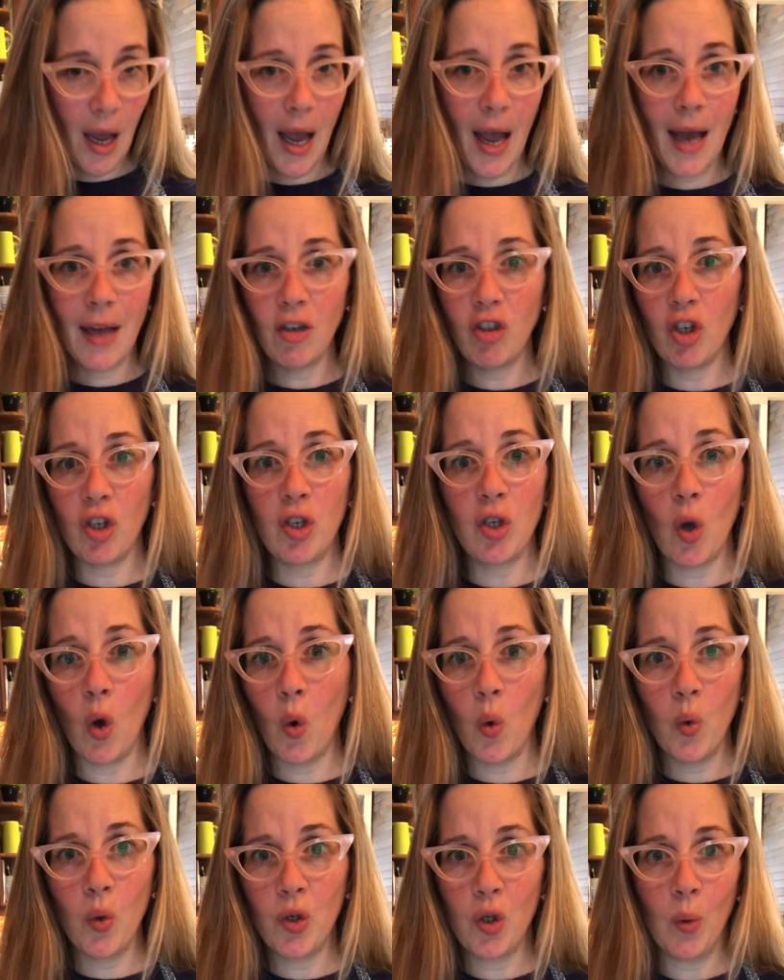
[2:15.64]
and just
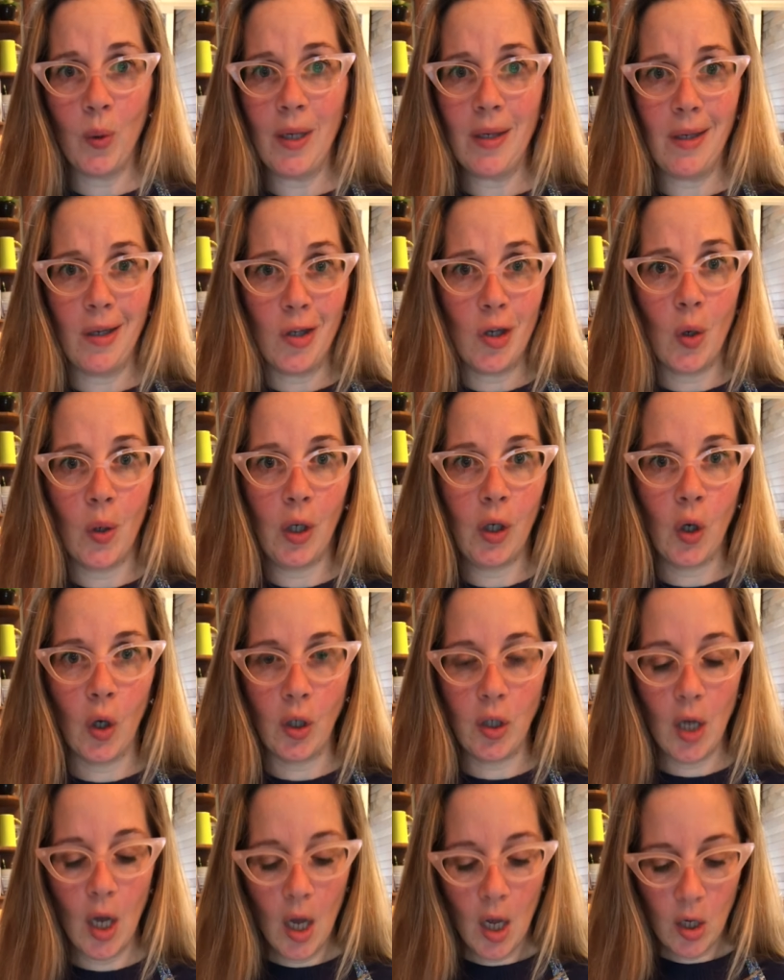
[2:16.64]
so easy. It's already
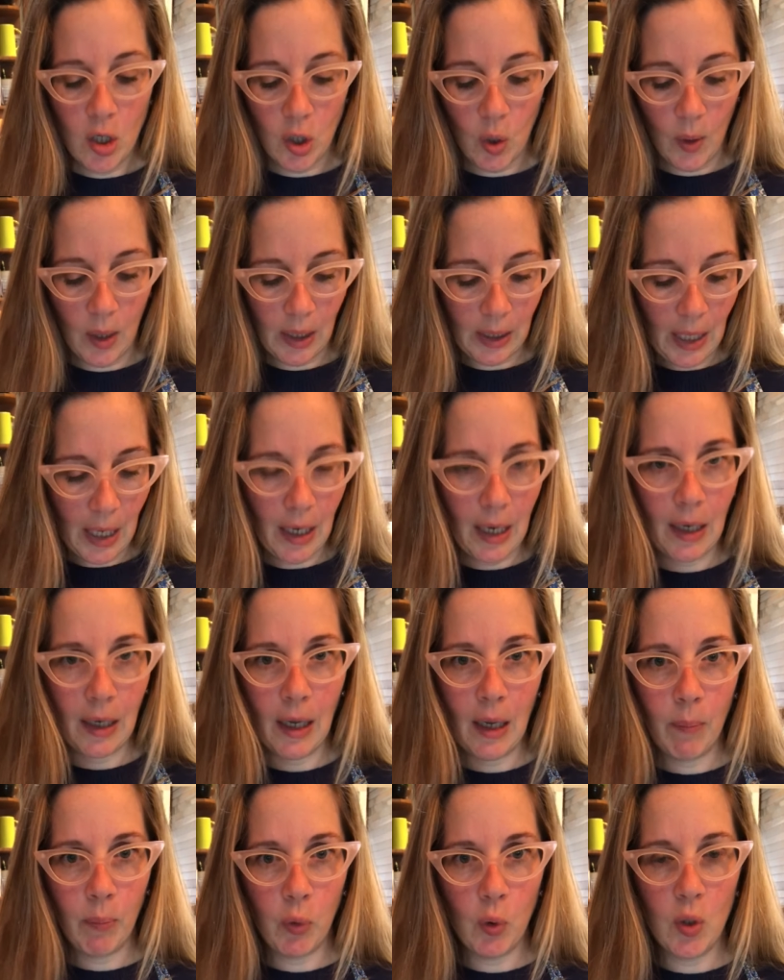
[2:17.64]
cooked. So, and again,
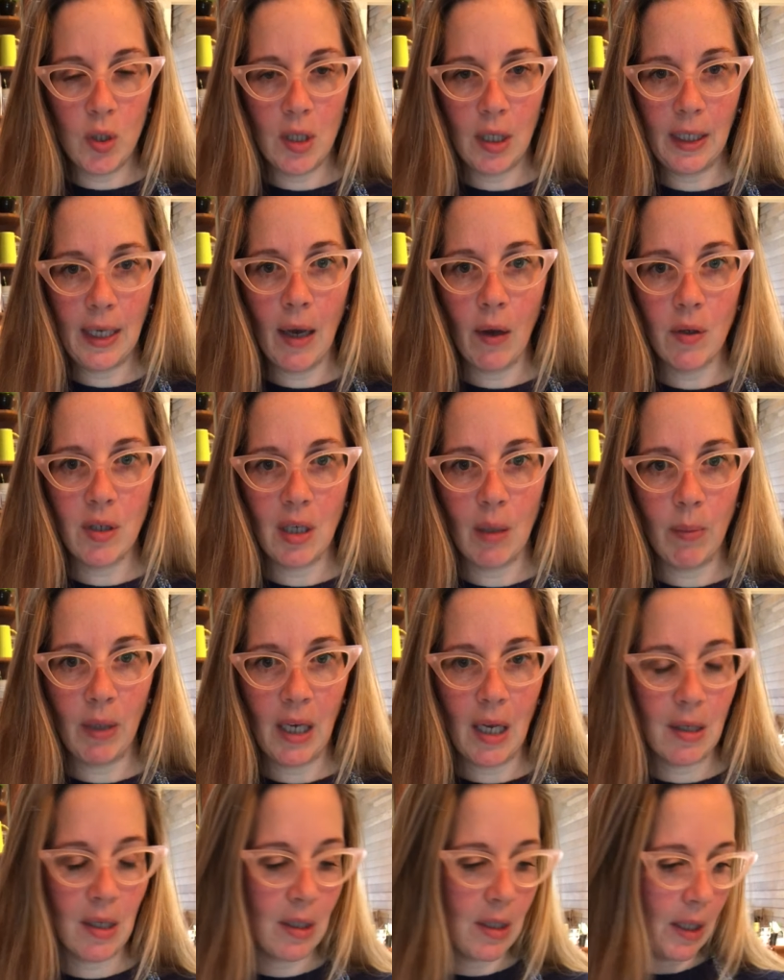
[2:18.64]
it boosts the calcium
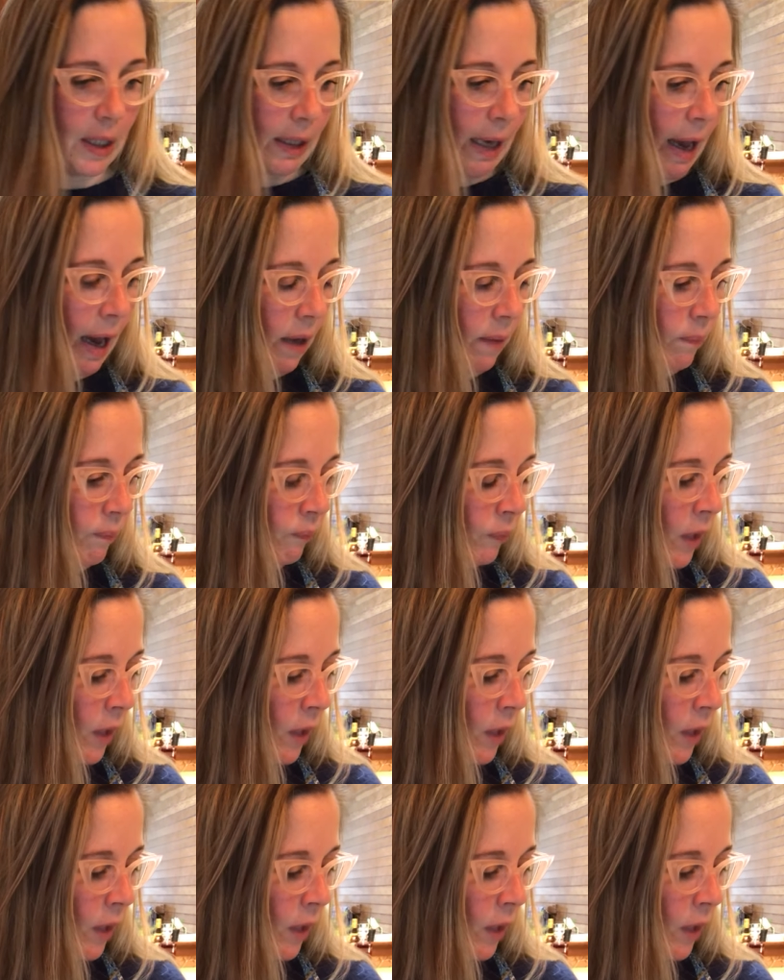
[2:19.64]
because it's in the can.